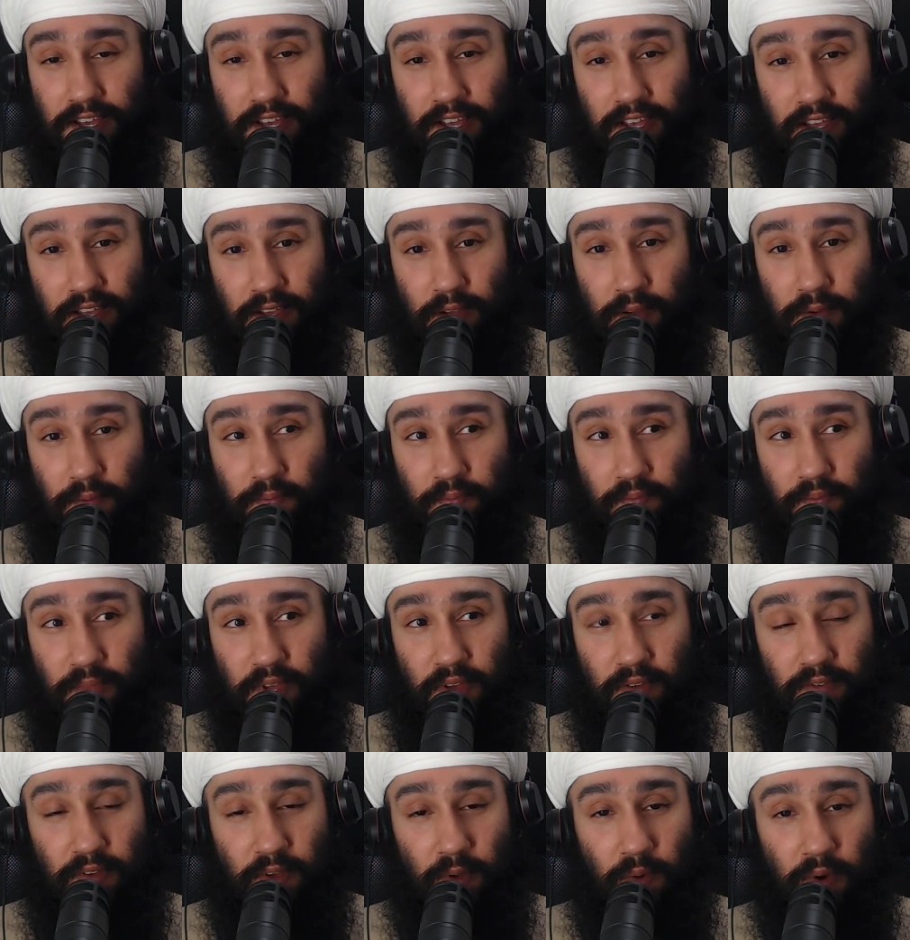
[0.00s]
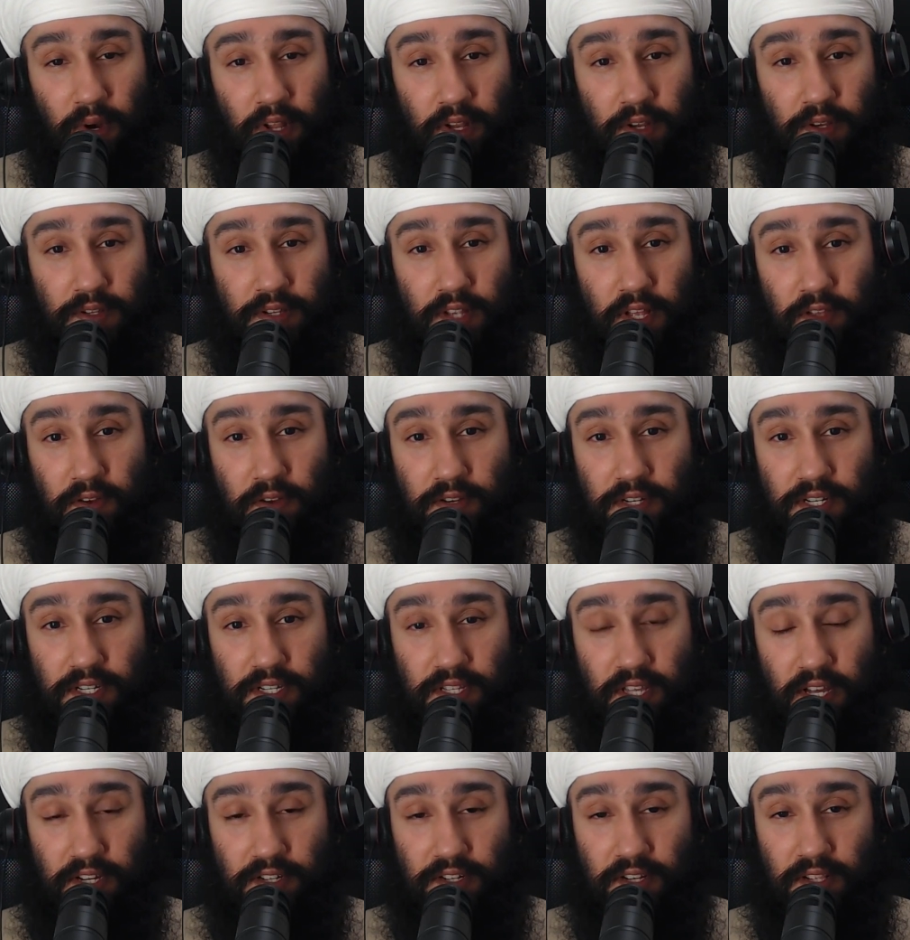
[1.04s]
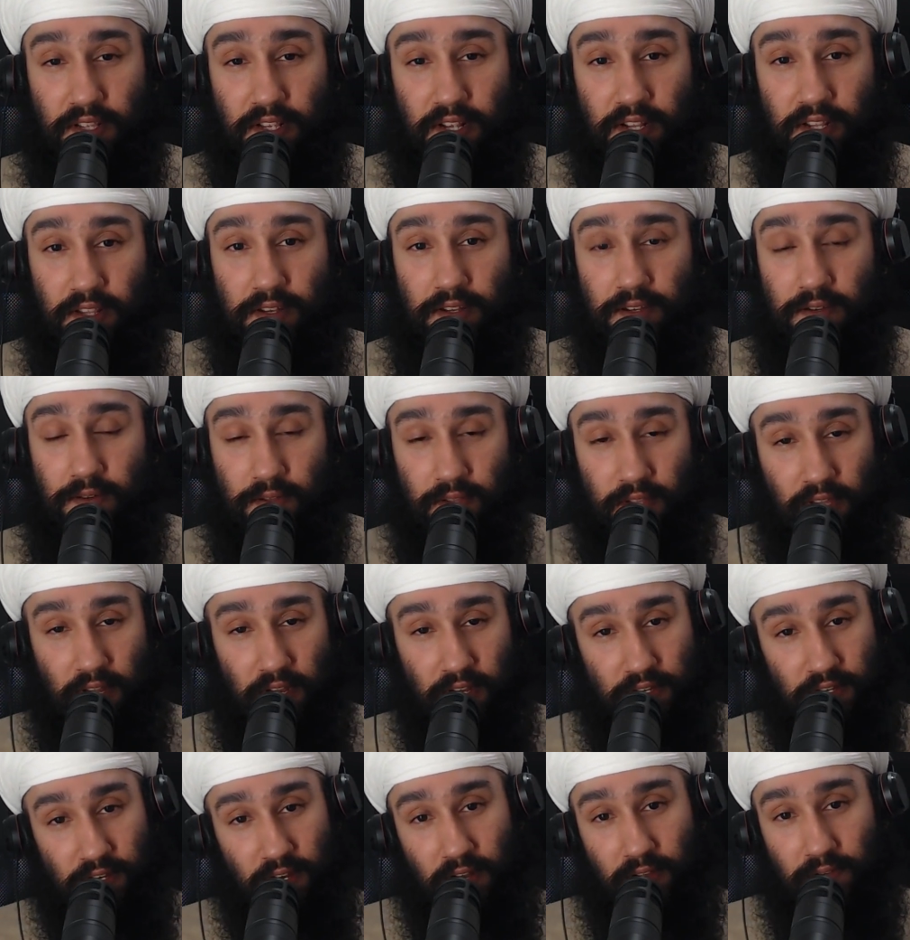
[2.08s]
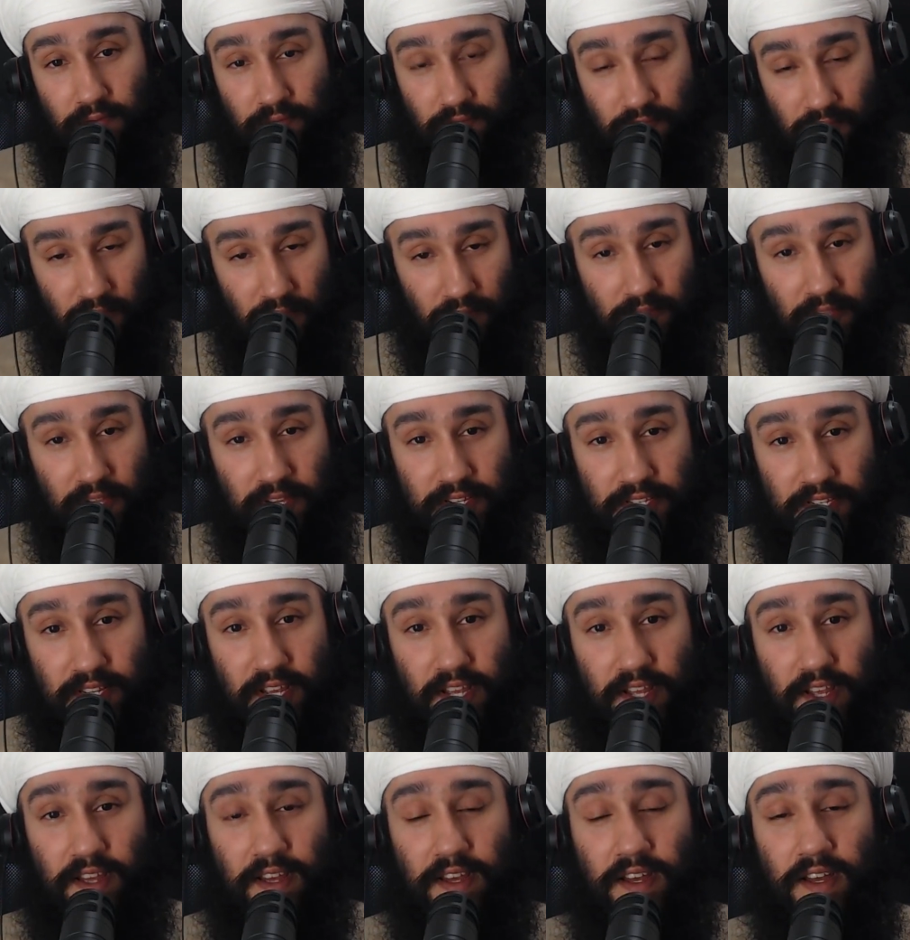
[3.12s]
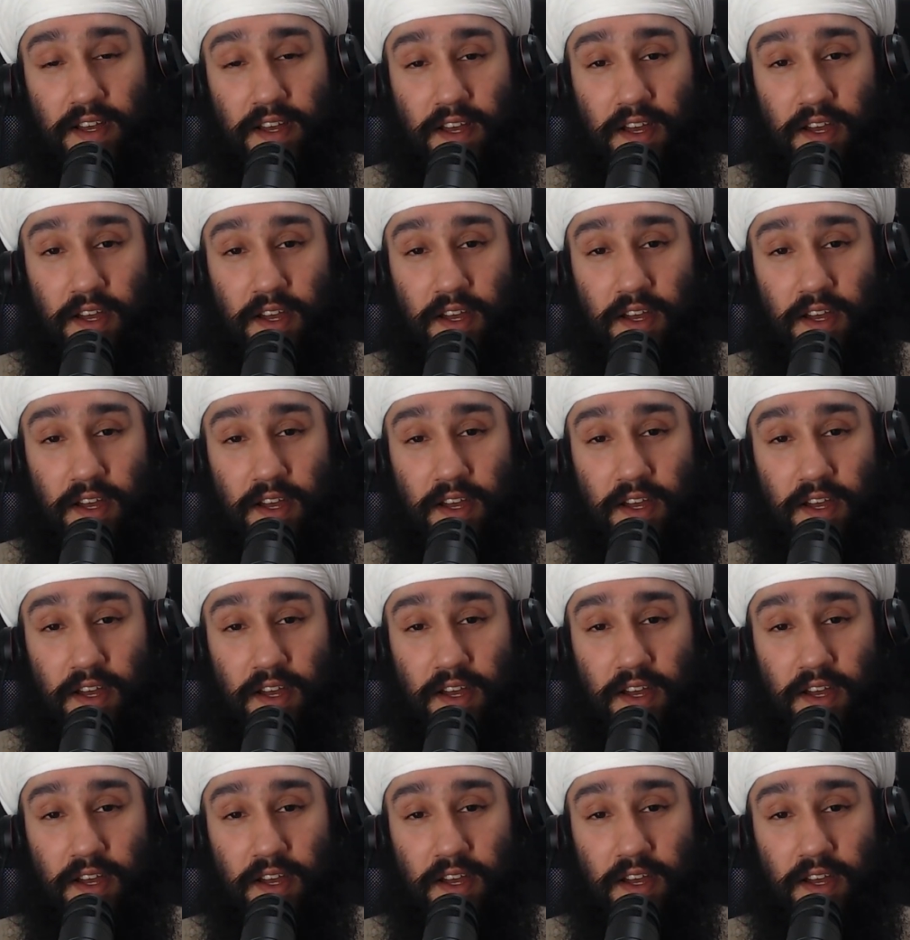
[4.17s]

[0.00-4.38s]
ki if you want to do Sadhguruji's darshan, then do the darshan of, of the sick.